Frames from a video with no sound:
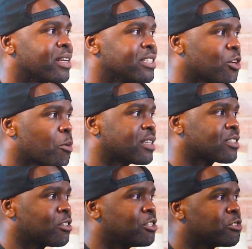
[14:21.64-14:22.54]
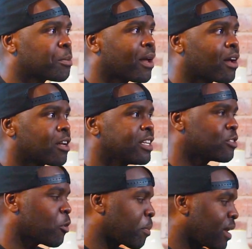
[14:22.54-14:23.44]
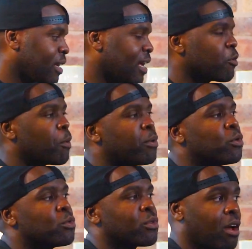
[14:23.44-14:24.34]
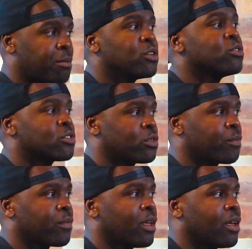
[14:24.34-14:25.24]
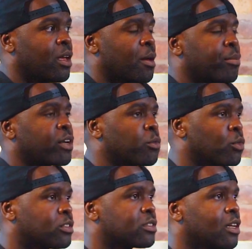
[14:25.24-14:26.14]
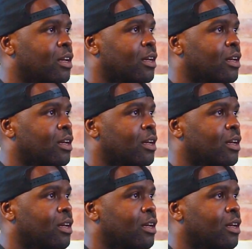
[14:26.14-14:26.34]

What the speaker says: I need to go back to the £100. I need to go and play in that little pool that I'm used to. Yeah. But it was